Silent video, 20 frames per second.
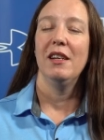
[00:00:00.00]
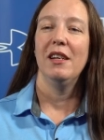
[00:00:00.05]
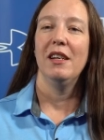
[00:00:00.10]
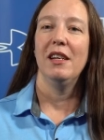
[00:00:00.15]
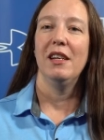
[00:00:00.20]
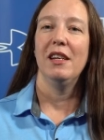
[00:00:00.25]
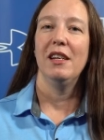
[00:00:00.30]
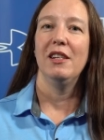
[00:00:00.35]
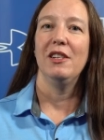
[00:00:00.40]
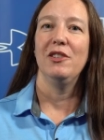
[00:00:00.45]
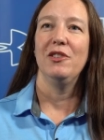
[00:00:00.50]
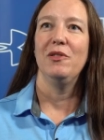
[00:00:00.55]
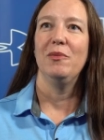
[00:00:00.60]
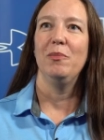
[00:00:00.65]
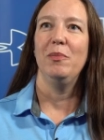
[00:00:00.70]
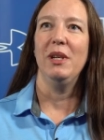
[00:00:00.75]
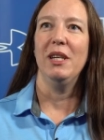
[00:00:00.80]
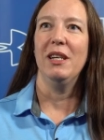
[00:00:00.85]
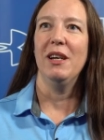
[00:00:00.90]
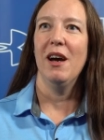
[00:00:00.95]
And
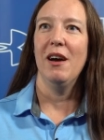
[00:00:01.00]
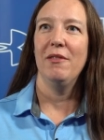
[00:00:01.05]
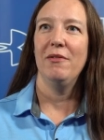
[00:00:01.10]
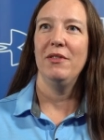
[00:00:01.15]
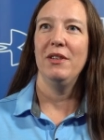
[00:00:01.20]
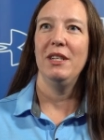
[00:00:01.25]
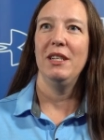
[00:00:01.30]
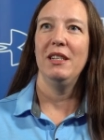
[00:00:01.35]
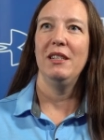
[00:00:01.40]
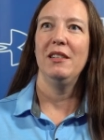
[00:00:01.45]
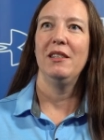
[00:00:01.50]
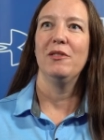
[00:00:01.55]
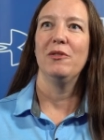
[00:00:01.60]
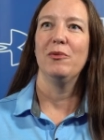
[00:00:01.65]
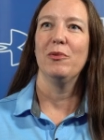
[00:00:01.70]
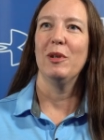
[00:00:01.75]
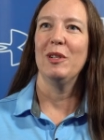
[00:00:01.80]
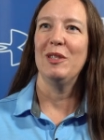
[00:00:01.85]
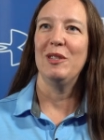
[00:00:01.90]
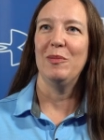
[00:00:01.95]
be confident,
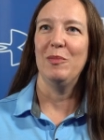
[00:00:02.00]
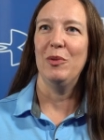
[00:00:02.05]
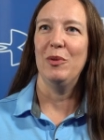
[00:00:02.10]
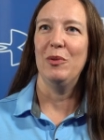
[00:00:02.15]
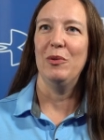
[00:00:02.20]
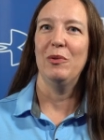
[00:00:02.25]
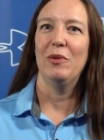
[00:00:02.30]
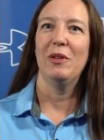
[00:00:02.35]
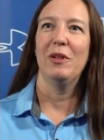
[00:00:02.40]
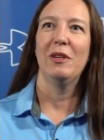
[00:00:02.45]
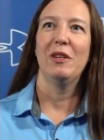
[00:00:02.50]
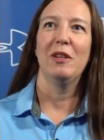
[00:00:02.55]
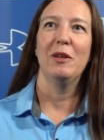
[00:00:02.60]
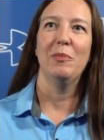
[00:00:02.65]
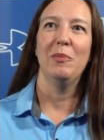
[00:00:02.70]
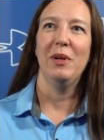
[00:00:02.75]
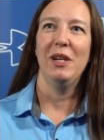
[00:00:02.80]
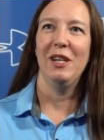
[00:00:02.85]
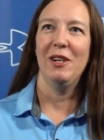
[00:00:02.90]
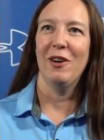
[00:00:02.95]
run smooth,
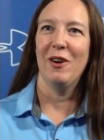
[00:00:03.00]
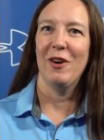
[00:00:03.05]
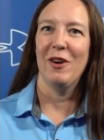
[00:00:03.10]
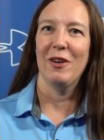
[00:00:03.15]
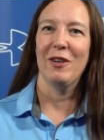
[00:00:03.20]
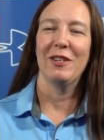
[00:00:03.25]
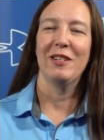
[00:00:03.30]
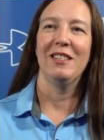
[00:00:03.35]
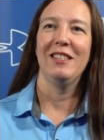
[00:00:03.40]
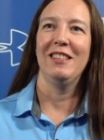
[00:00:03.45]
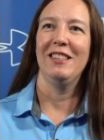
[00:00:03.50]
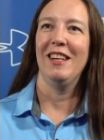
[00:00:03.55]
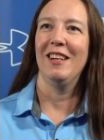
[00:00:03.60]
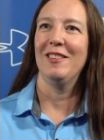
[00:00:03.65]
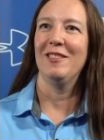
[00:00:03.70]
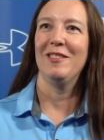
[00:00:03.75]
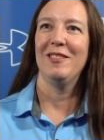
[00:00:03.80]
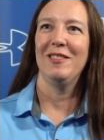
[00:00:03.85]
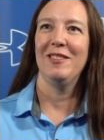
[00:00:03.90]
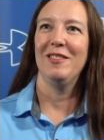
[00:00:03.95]
compete hard.
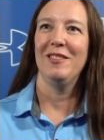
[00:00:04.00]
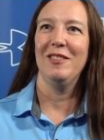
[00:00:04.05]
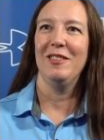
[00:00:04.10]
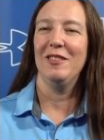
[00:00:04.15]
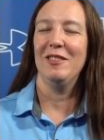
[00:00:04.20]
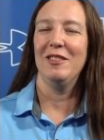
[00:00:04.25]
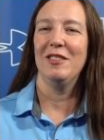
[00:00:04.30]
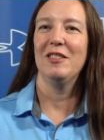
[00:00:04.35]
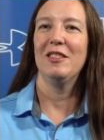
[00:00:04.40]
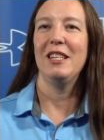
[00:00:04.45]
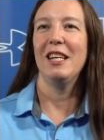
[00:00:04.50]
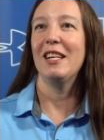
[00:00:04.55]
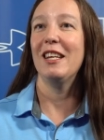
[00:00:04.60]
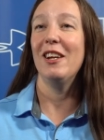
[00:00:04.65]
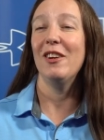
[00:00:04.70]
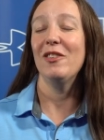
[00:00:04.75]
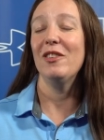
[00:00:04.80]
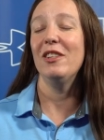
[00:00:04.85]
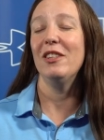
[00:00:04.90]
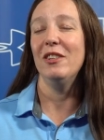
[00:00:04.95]
That's just take
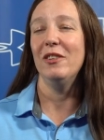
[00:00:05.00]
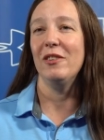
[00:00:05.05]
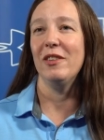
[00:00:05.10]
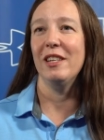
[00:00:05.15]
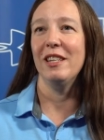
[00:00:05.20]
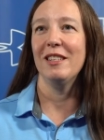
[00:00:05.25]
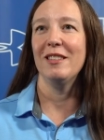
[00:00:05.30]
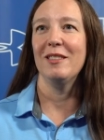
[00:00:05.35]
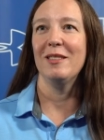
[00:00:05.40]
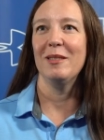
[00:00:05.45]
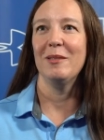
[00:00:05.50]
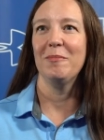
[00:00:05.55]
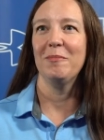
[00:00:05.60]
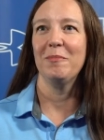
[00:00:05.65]
care of the little things.